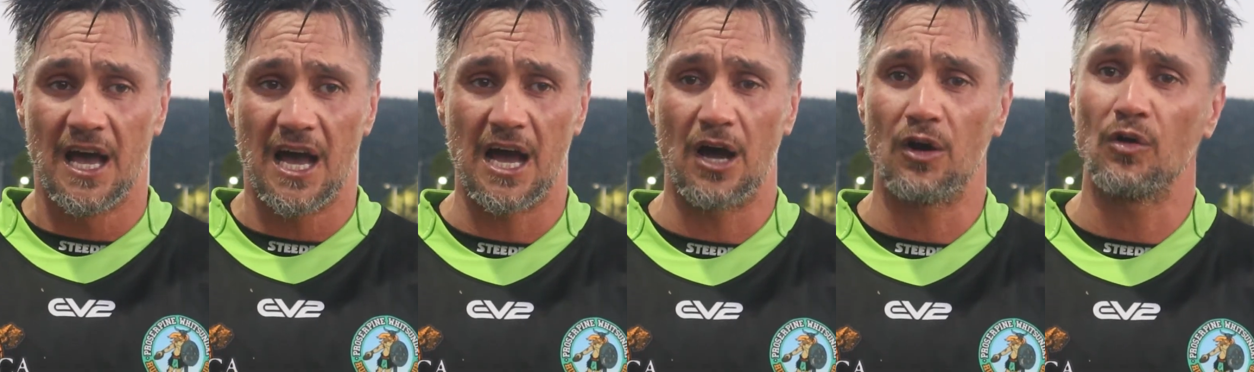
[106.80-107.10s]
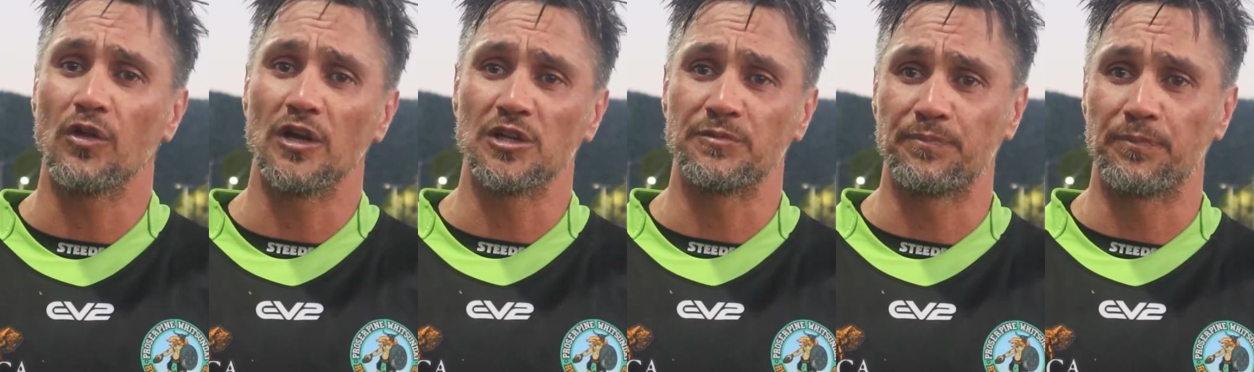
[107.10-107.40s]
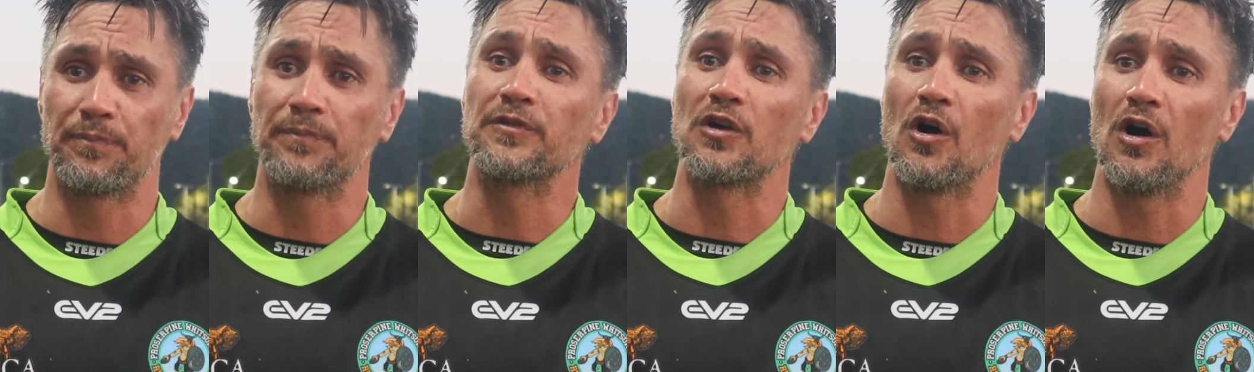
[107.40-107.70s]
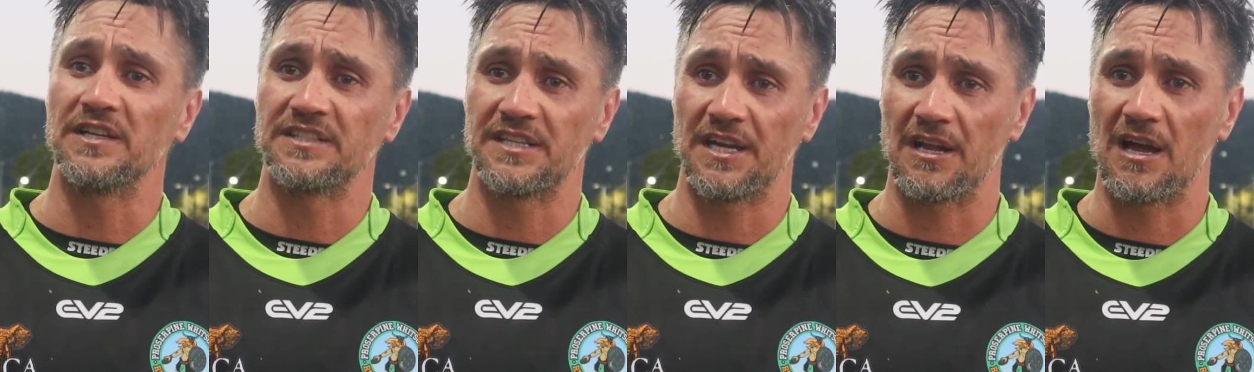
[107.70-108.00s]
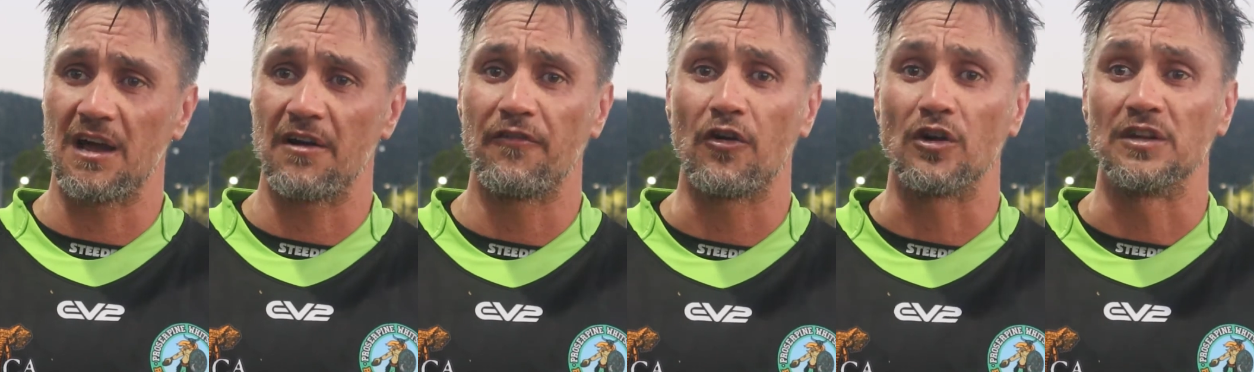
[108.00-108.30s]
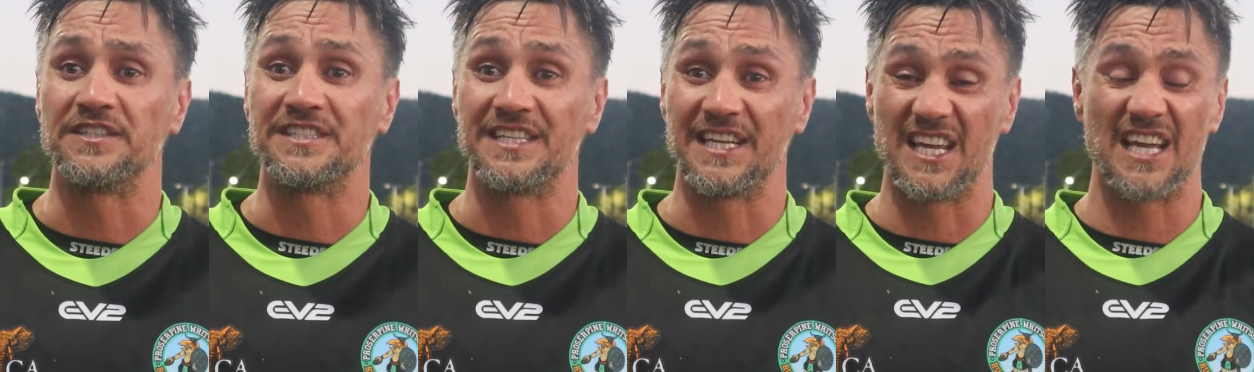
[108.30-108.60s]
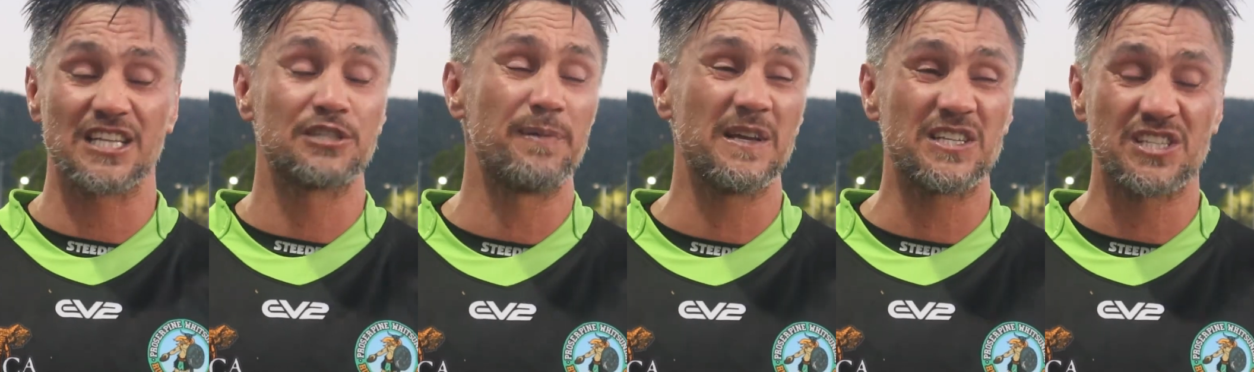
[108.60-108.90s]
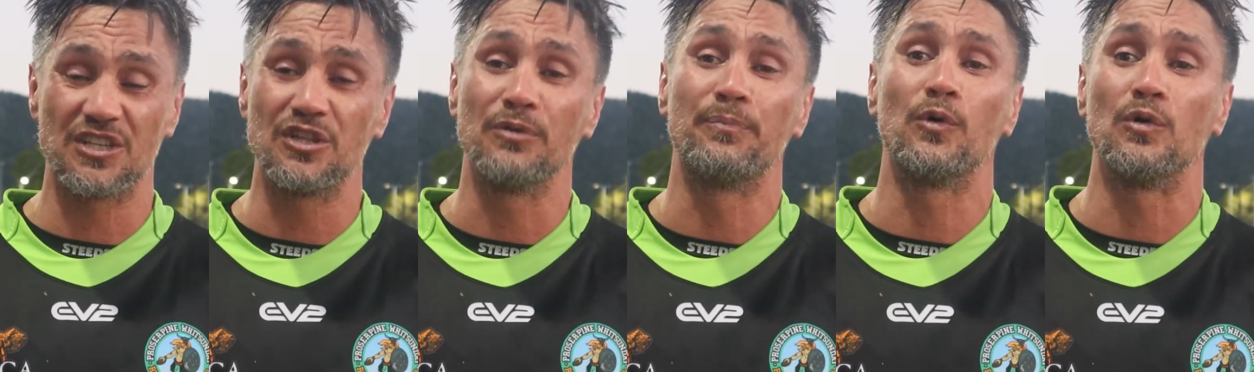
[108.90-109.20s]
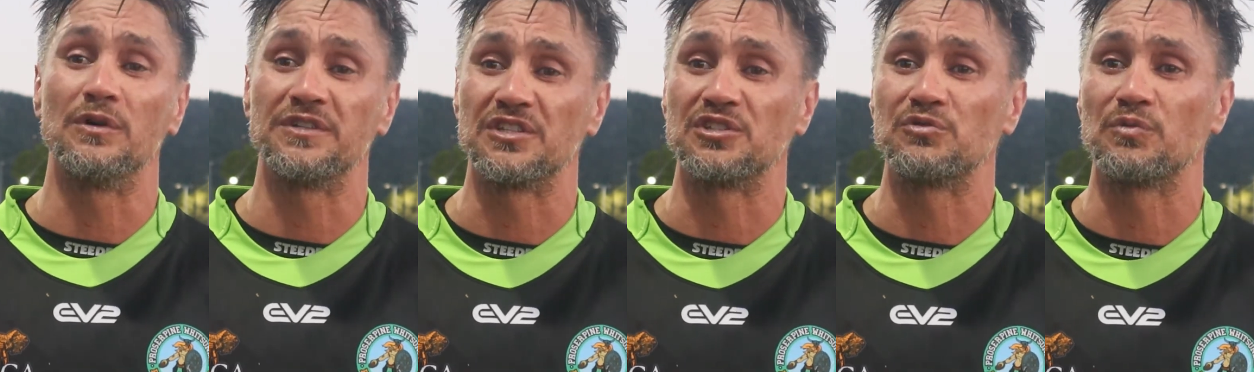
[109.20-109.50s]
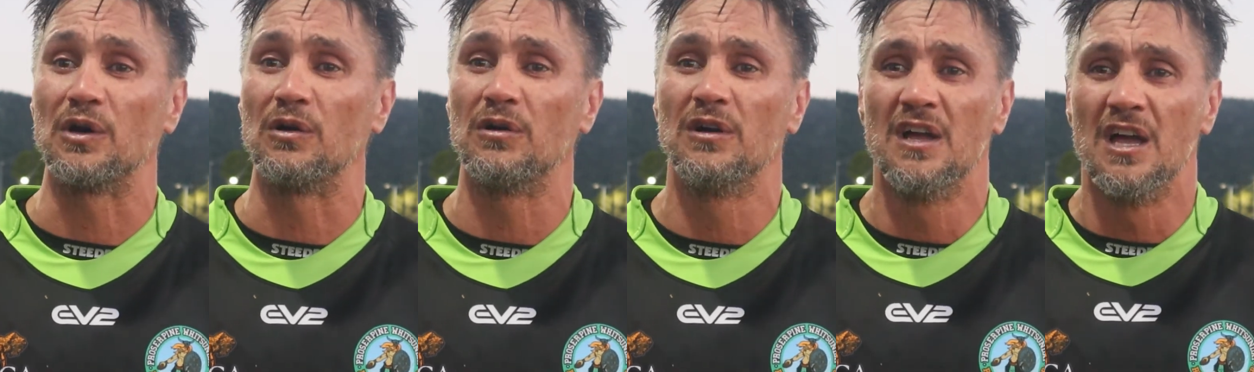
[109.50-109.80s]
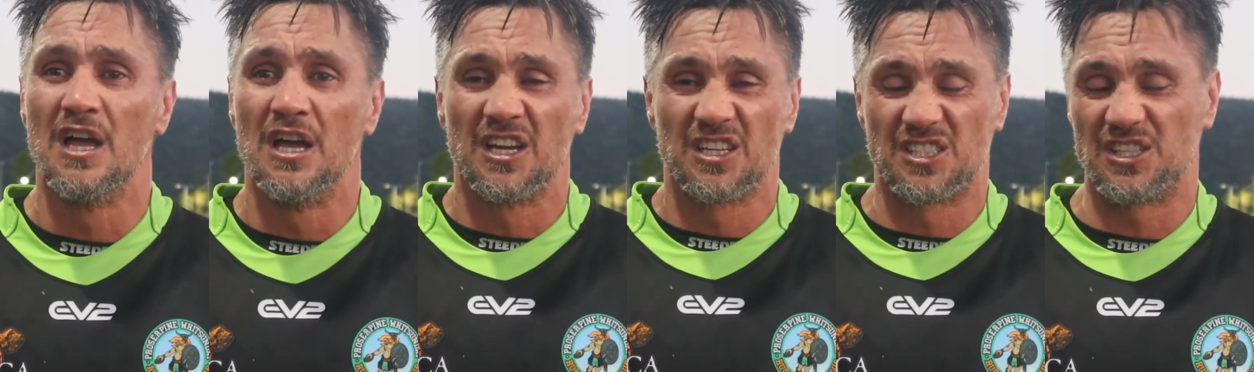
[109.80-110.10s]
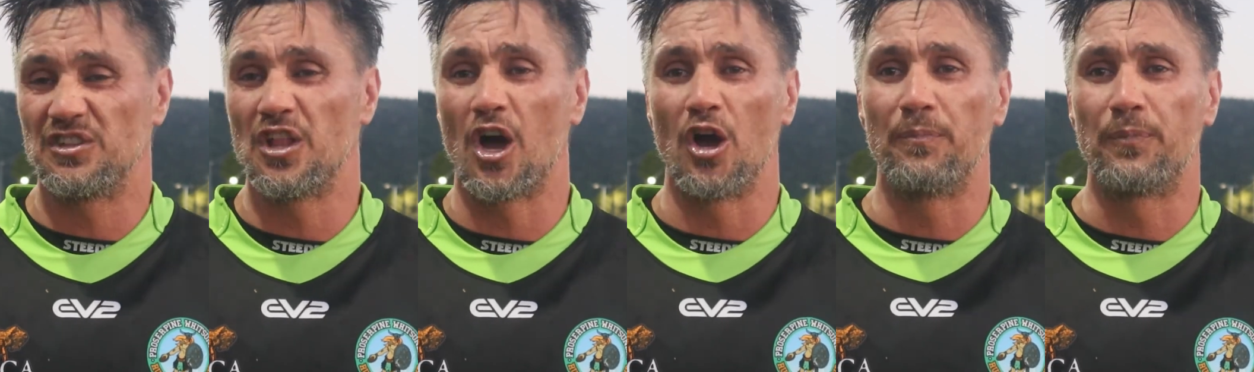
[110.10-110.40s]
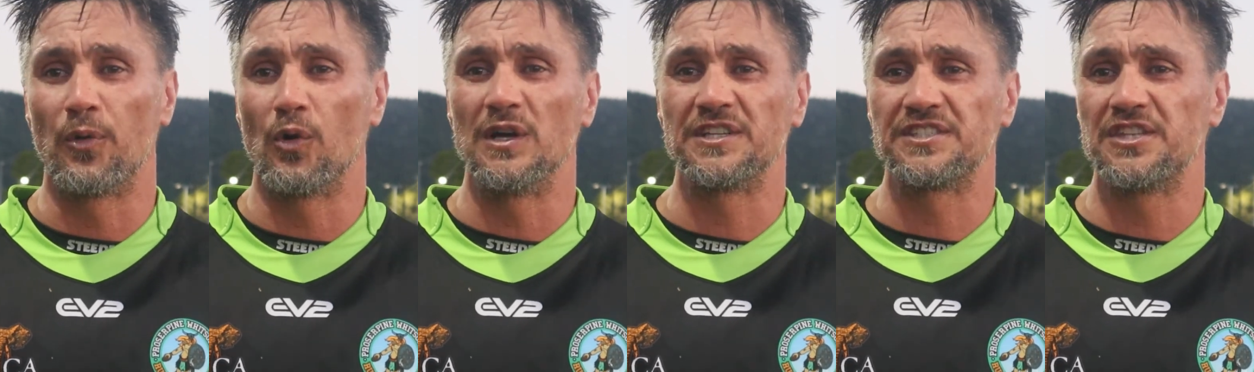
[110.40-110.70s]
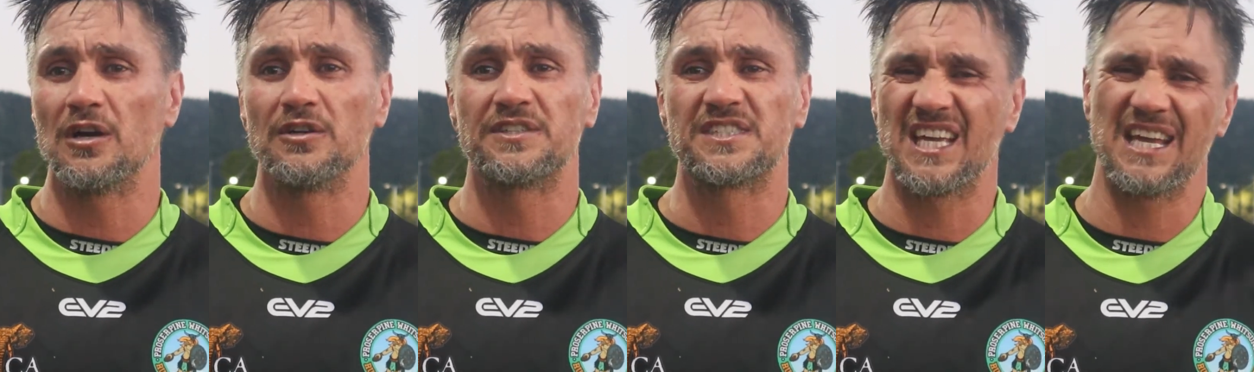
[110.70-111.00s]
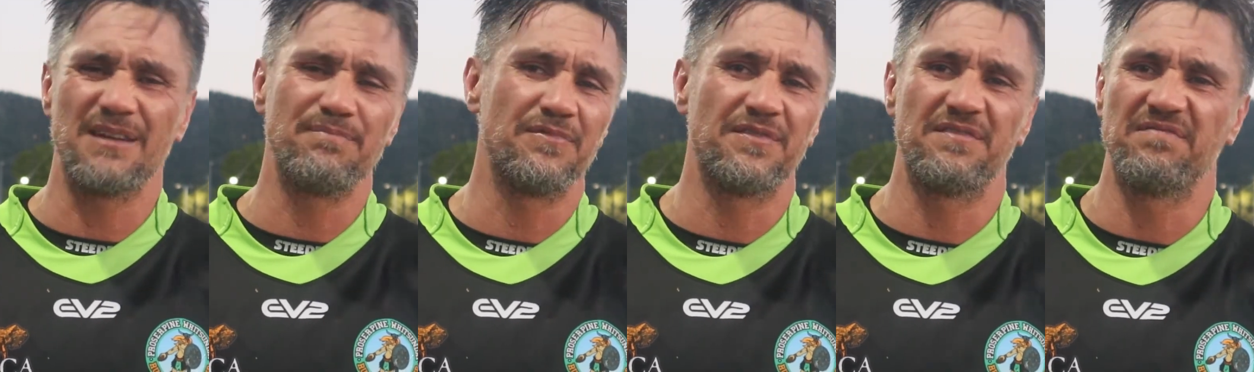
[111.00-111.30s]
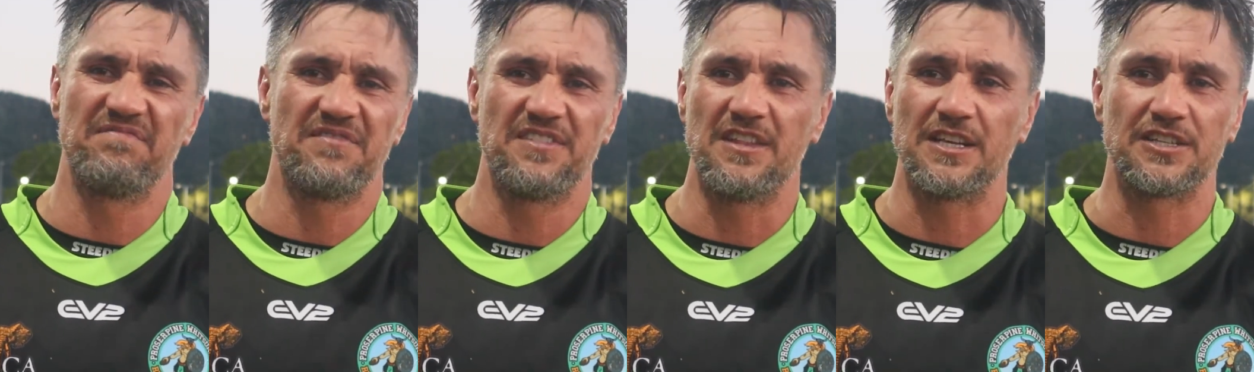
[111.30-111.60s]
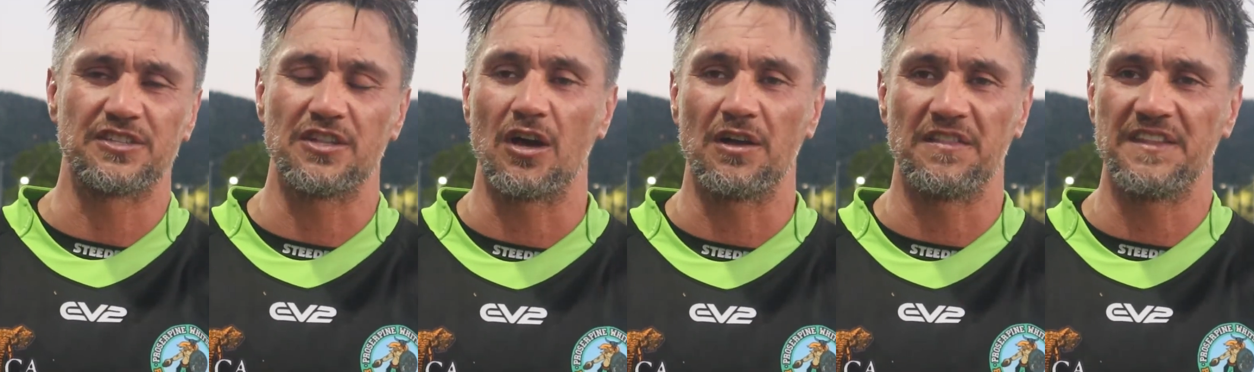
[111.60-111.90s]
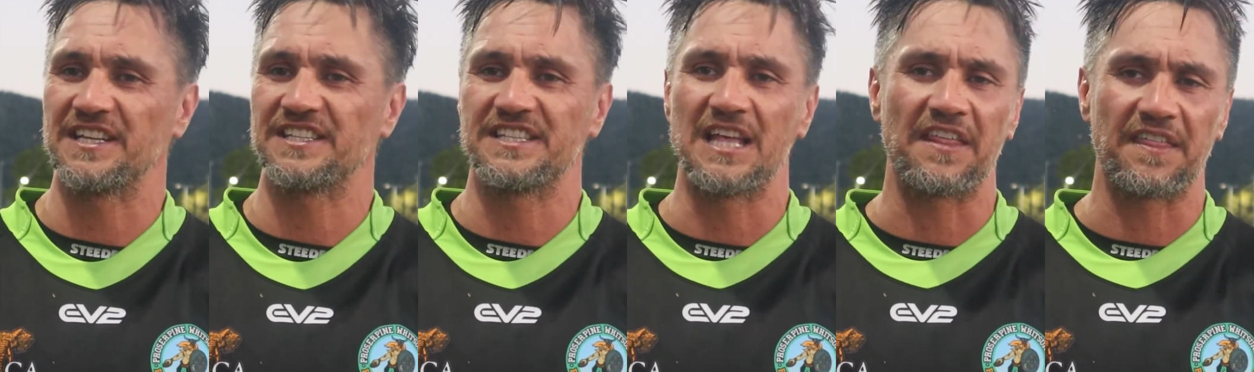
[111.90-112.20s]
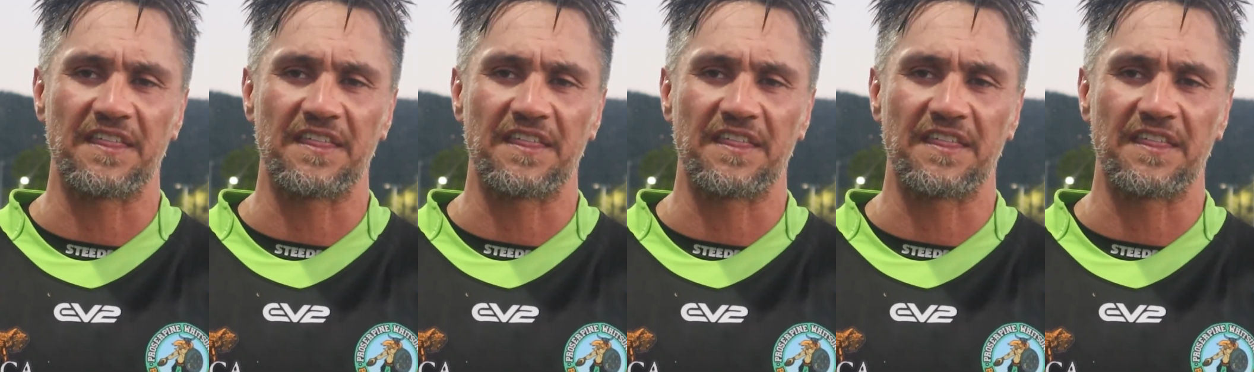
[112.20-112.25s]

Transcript: all those guys that volunteer, especially the boys as well. There's no boys, no team, and there's nothing.